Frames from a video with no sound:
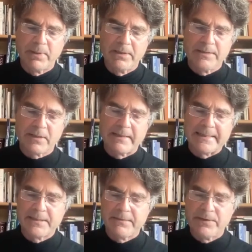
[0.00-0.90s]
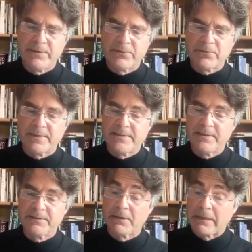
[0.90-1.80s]
as political activities or
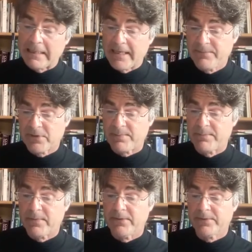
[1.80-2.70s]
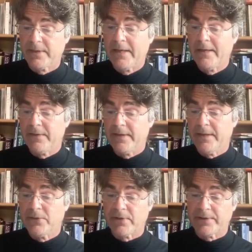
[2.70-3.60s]
ideas that claim to promote the
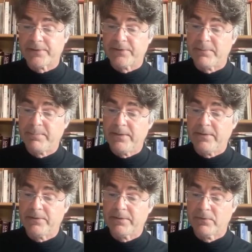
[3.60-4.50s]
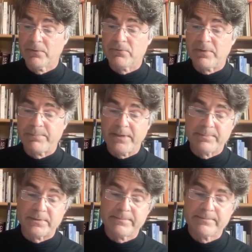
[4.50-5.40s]
interests and opinions of ordinary
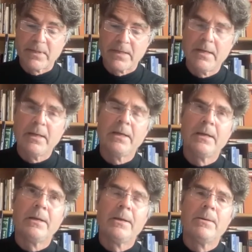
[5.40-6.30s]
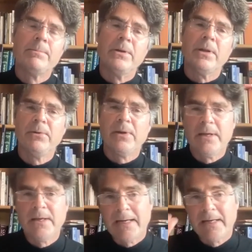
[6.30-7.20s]
people. But note
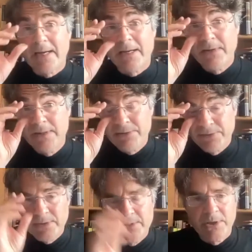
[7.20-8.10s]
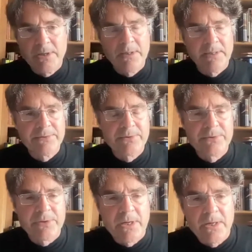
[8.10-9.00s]
here how these
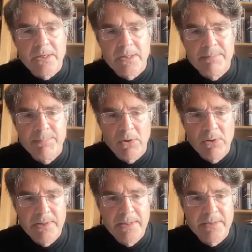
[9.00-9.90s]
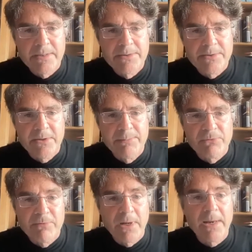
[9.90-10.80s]
journalists are borrowing
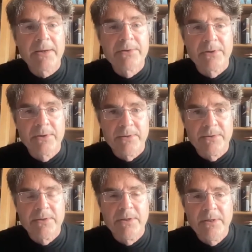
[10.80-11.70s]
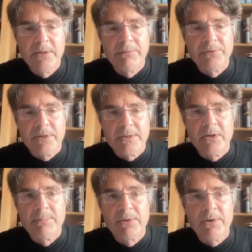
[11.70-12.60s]
terms from the lexicon of
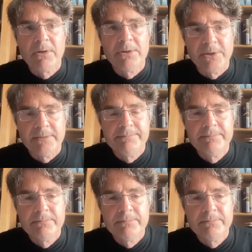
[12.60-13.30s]
psychopathology,